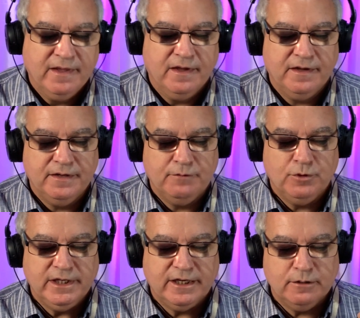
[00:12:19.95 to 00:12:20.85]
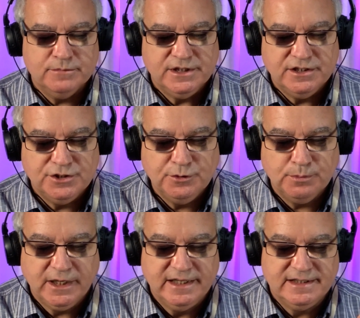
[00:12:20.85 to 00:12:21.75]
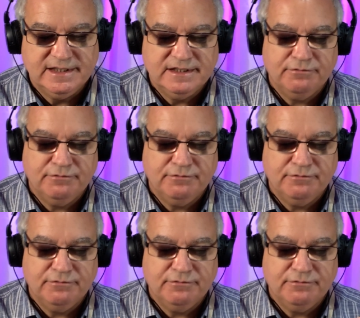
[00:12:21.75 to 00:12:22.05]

Well, it comes in 2 places.